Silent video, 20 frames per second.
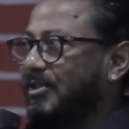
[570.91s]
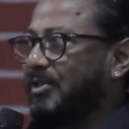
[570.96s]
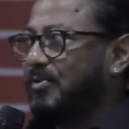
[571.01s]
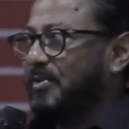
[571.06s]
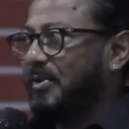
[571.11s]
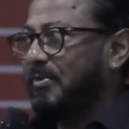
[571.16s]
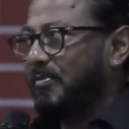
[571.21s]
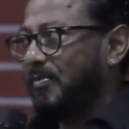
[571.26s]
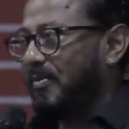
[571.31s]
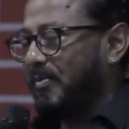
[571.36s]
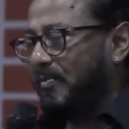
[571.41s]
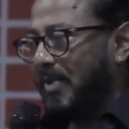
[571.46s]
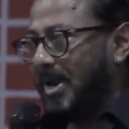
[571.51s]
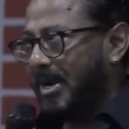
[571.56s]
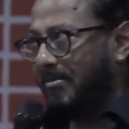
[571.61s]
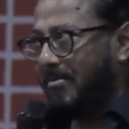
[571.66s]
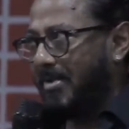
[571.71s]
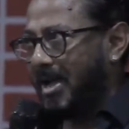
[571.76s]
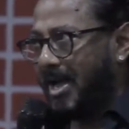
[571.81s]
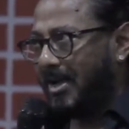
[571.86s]
So we
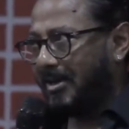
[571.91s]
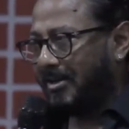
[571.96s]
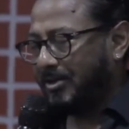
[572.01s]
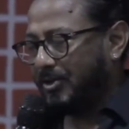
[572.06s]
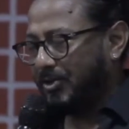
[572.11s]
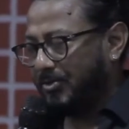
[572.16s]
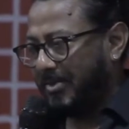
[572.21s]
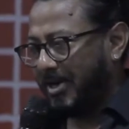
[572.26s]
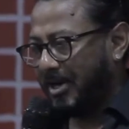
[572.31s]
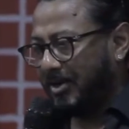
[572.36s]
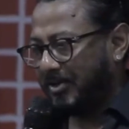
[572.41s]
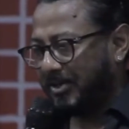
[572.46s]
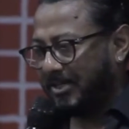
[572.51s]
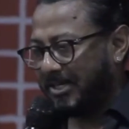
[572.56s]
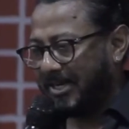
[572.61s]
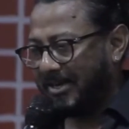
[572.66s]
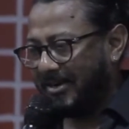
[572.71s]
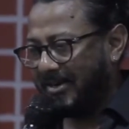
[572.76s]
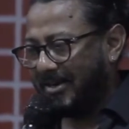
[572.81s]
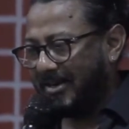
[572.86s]
went back to my
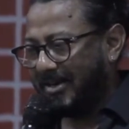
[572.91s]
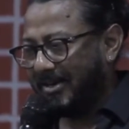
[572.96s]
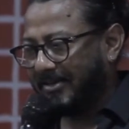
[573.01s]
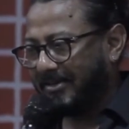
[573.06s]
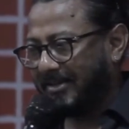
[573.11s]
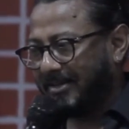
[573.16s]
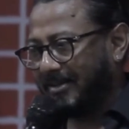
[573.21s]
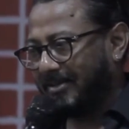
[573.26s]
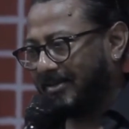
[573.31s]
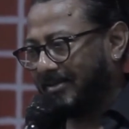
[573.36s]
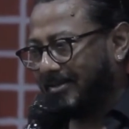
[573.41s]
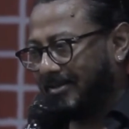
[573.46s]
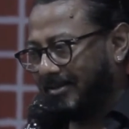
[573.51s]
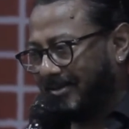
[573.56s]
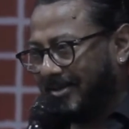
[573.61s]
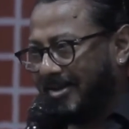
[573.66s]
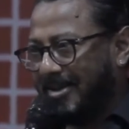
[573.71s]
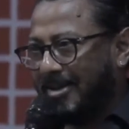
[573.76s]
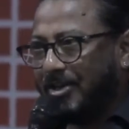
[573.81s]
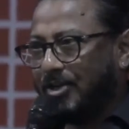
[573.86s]
hotel and I said,
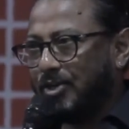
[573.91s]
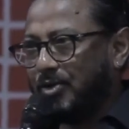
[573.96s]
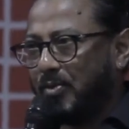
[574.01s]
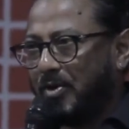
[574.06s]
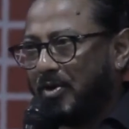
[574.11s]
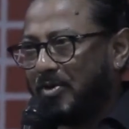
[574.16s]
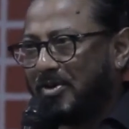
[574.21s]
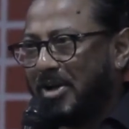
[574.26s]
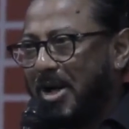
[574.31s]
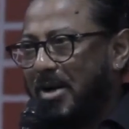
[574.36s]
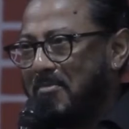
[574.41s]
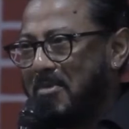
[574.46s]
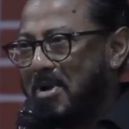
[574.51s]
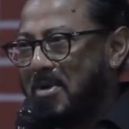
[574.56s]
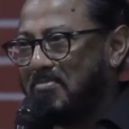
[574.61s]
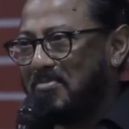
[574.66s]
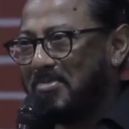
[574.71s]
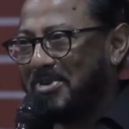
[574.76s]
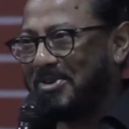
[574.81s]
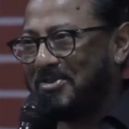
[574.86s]
you want to come
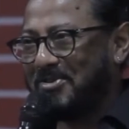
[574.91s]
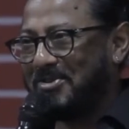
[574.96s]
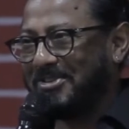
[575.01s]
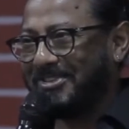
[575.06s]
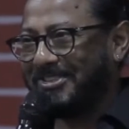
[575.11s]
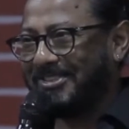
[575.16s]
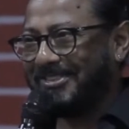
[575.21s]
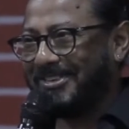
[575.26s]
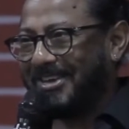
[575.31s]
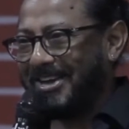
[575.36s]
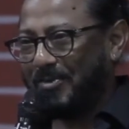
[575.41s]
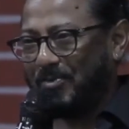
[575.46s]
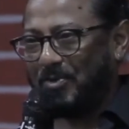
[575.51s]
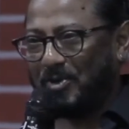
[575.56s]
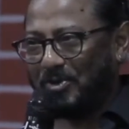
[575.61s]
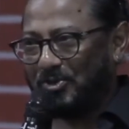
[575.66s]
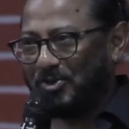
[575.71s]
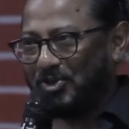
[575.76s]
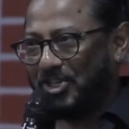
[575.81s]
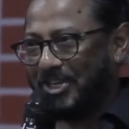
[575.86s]
up because I
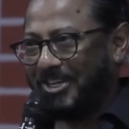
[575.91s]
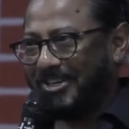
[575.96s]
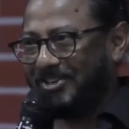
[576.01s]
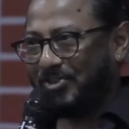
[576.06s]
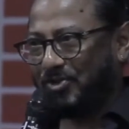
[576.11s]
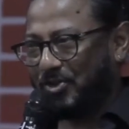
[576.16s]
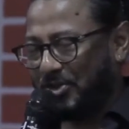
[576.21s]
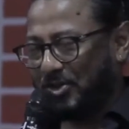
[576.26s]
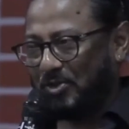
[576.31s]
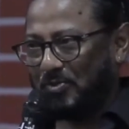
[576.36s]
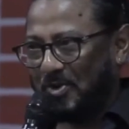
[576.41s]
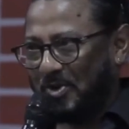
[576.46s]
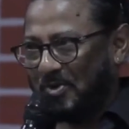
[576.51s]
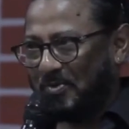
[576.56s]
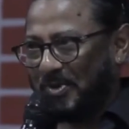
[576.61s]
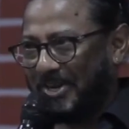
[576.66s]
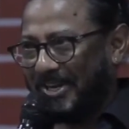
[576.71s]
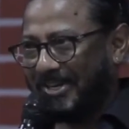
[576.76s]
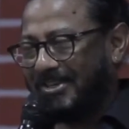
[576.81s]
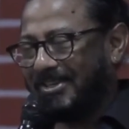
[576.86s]
want to change, or you want
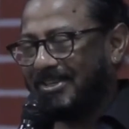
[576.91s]
to wait?